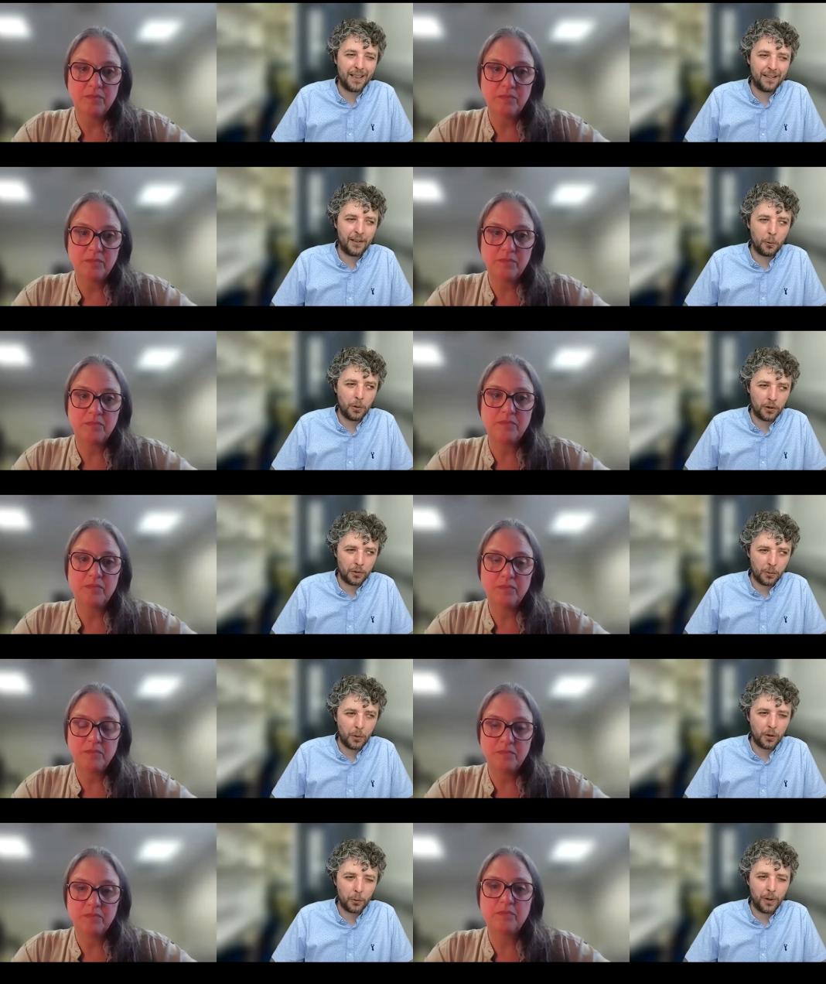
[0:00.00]
Speaker 1: better what
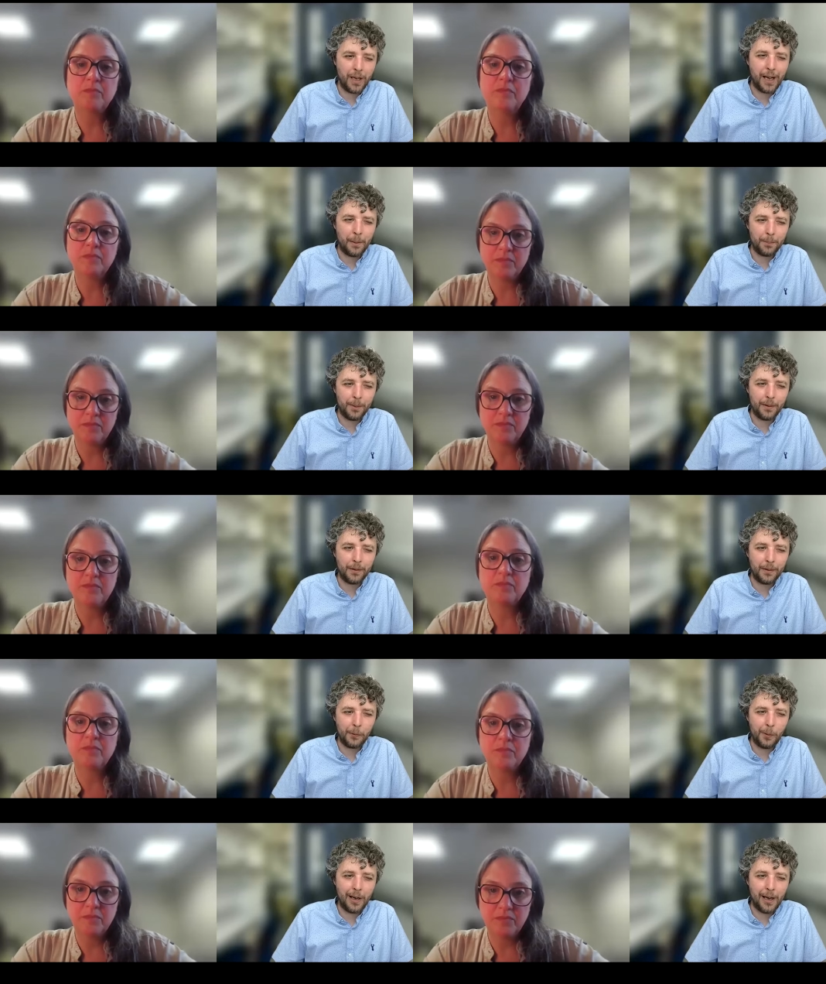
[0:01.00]
what will happen
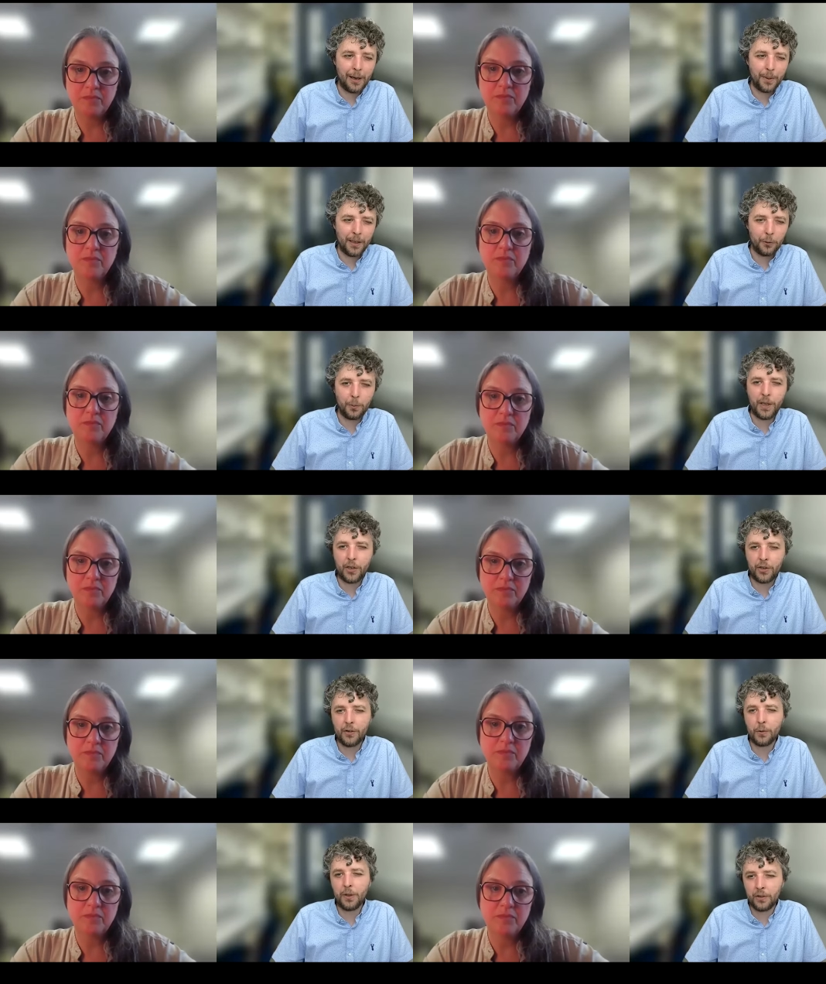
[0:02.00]
will happen to
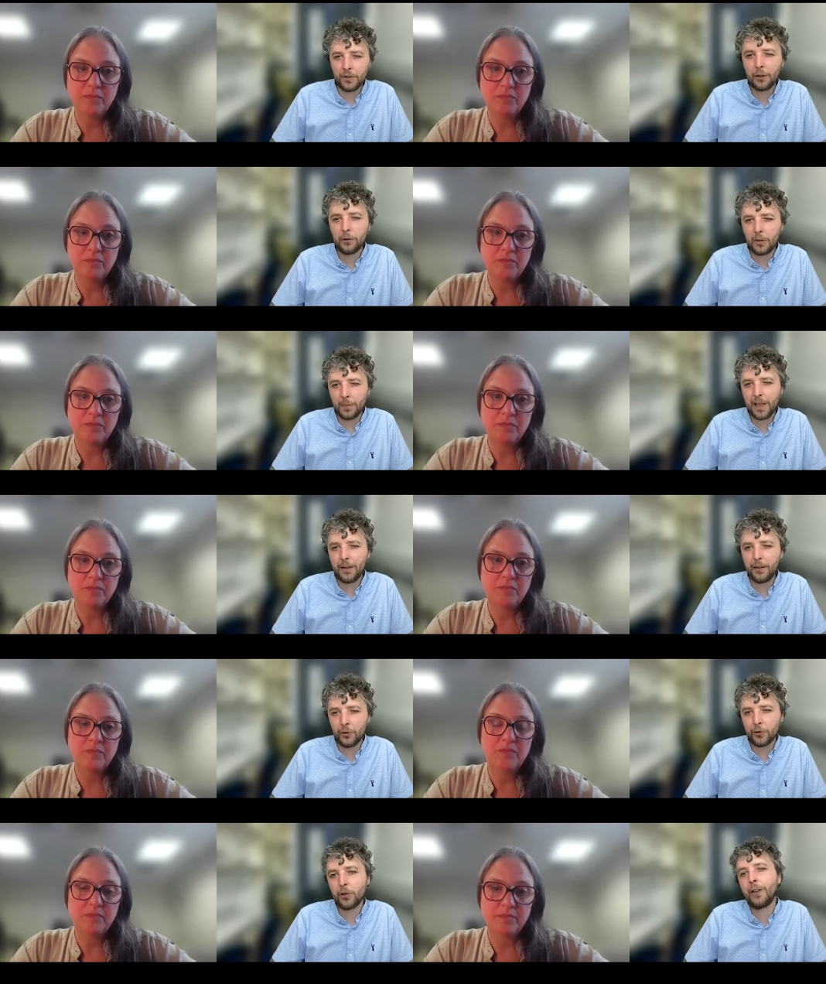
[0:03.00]
patients with status
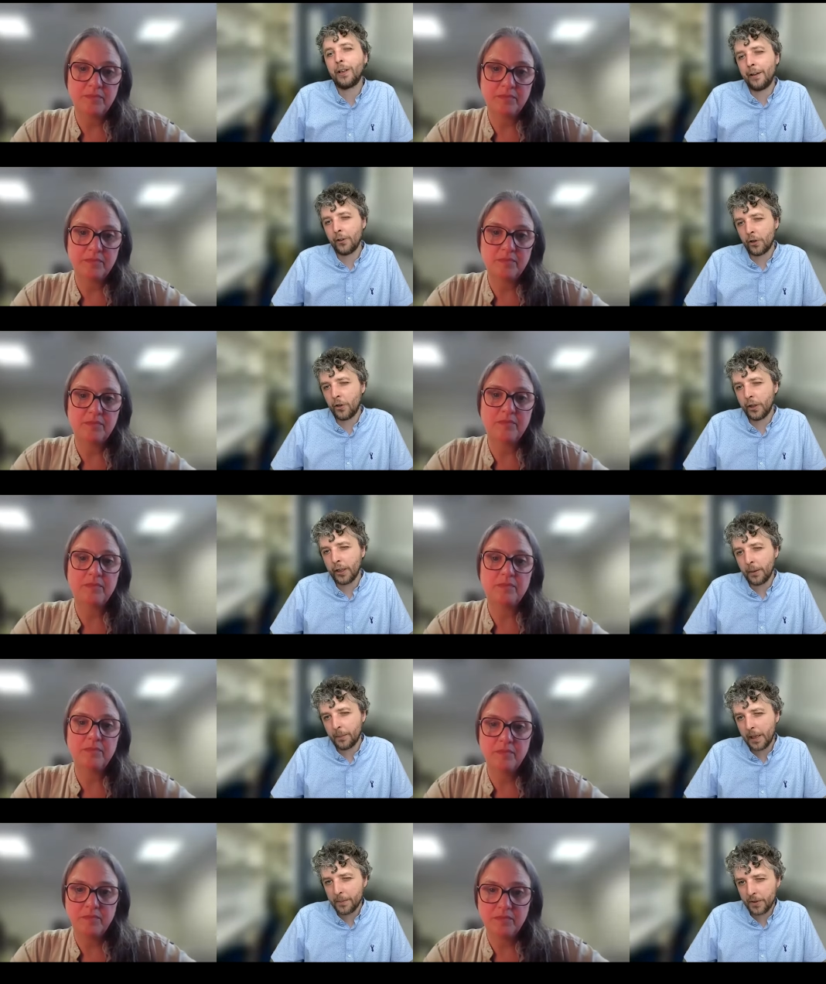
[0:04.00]
epilepticus than chronic
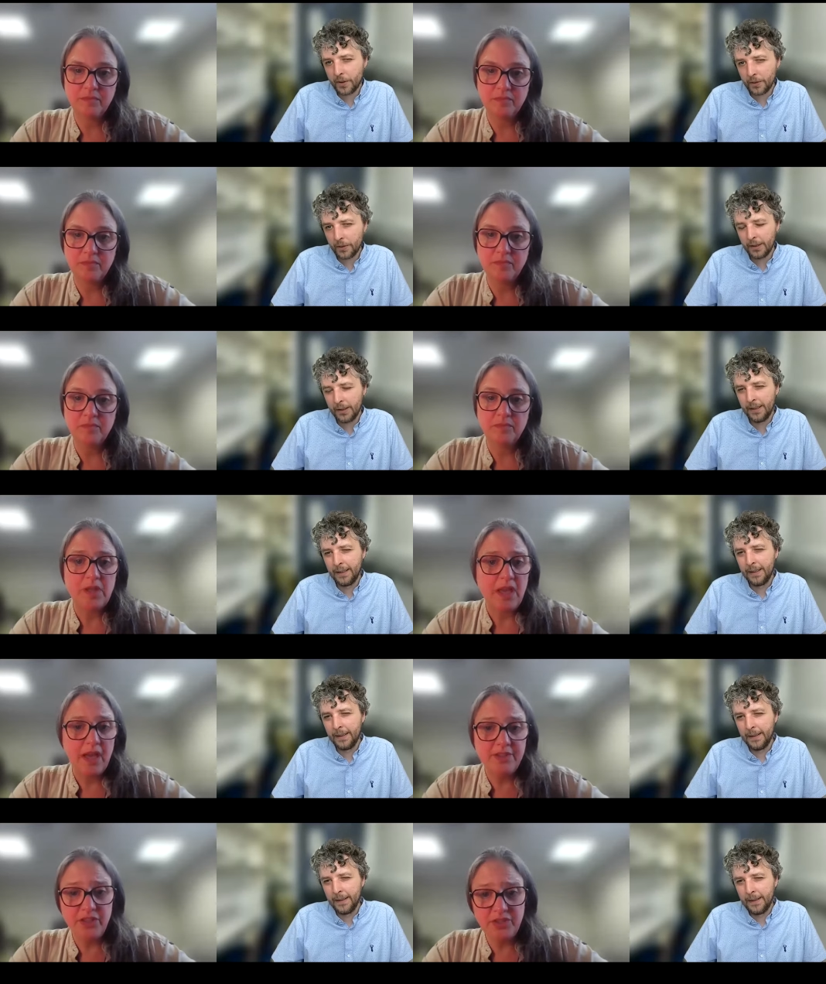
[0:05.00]
epilepsy.
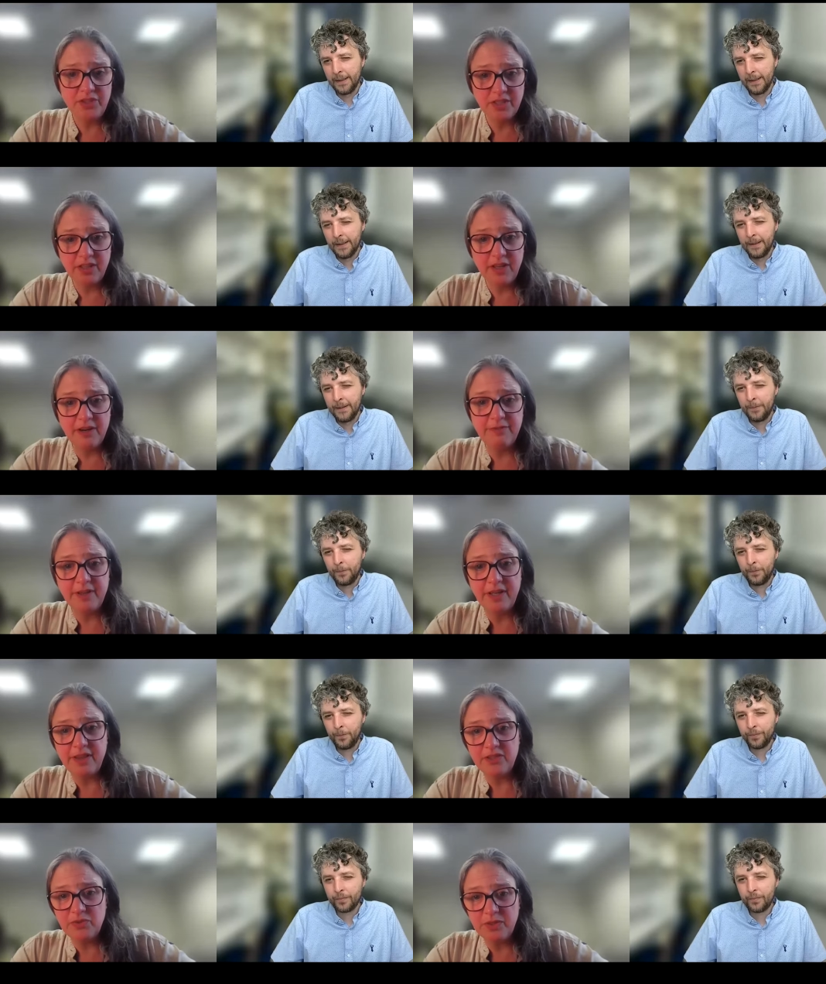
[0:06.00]
Speaker 2: And just to clarify,
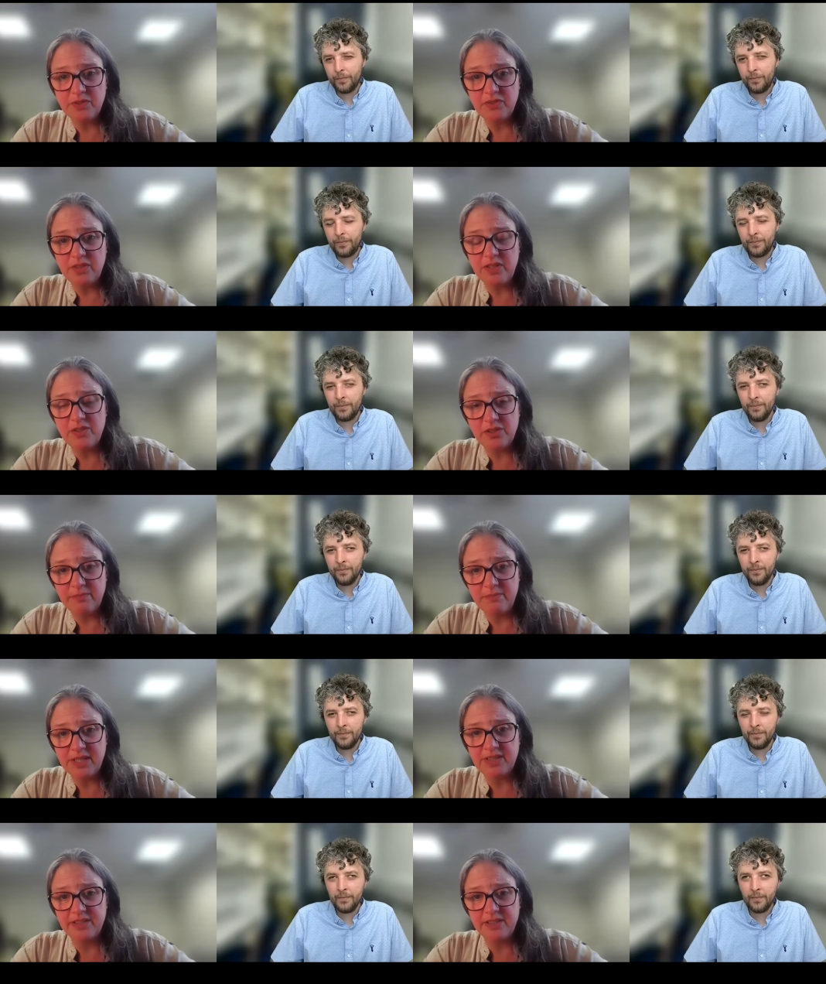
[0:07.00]
this was
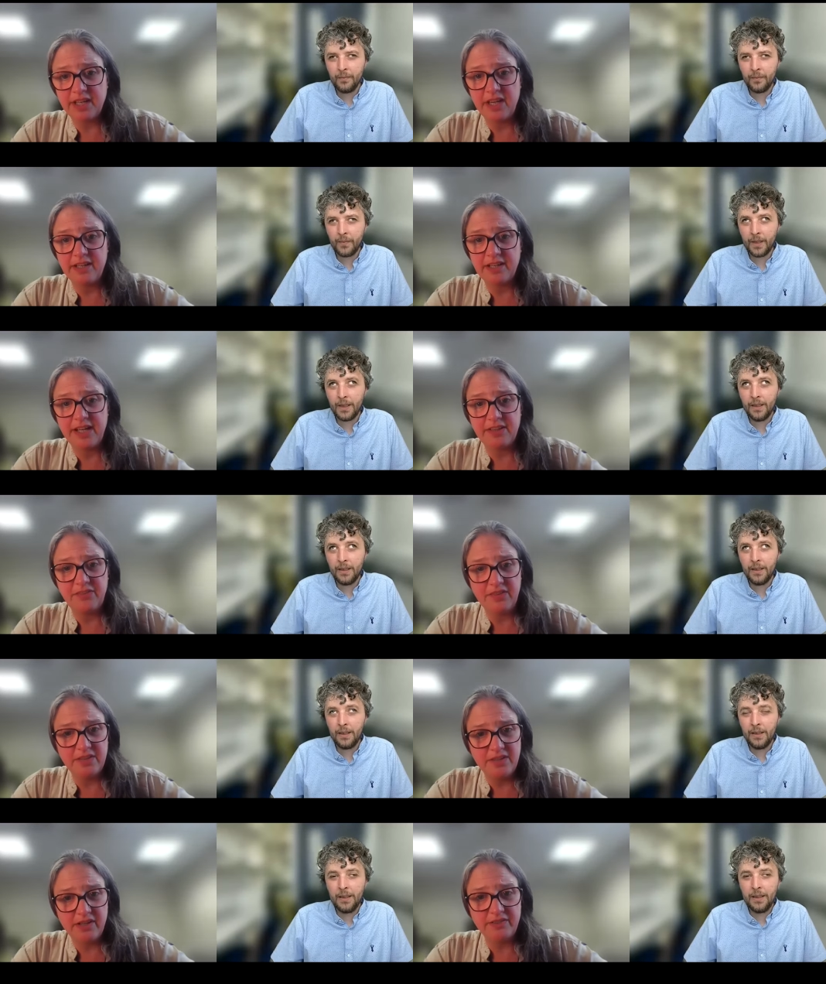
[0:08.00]
intraamygdala canic
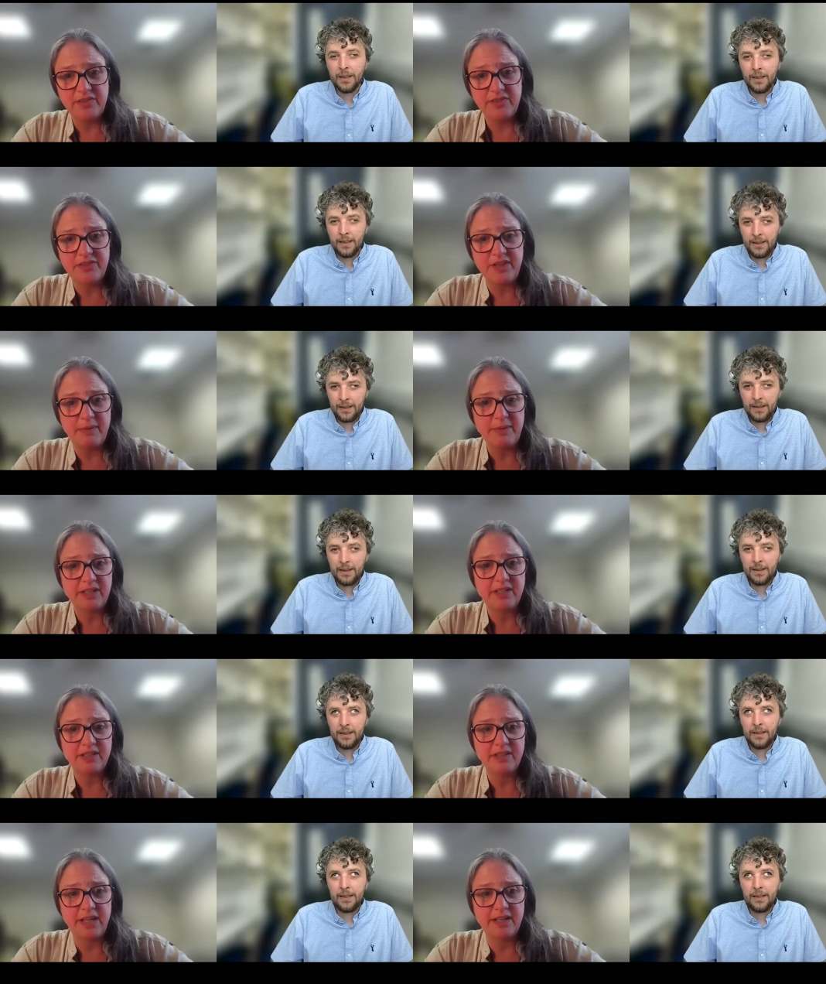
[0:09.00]
acid, not systemic
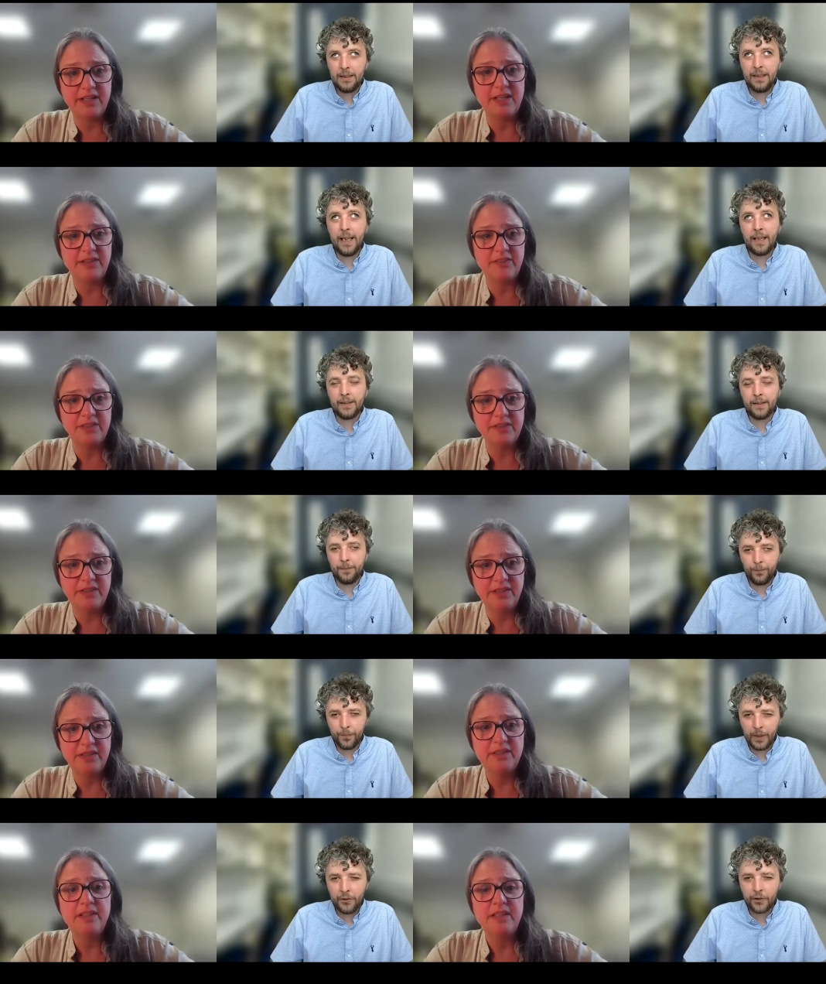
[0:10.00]
canic acid. Yes.
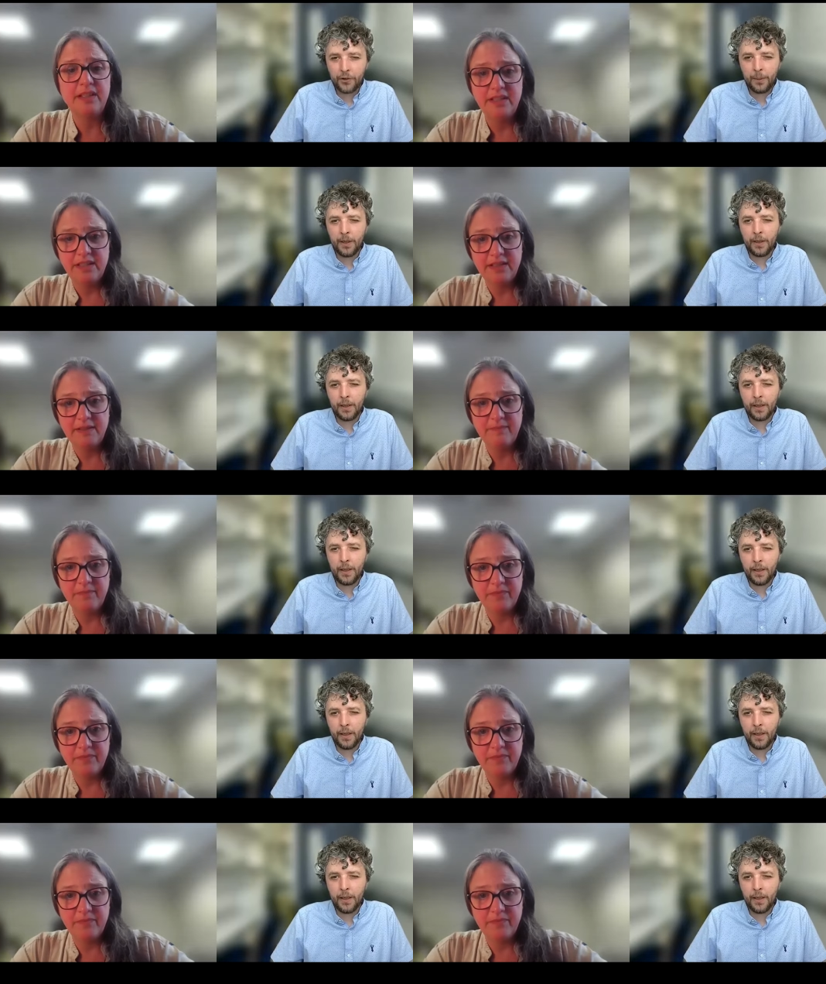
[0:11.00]
Speaker 1: Intramingua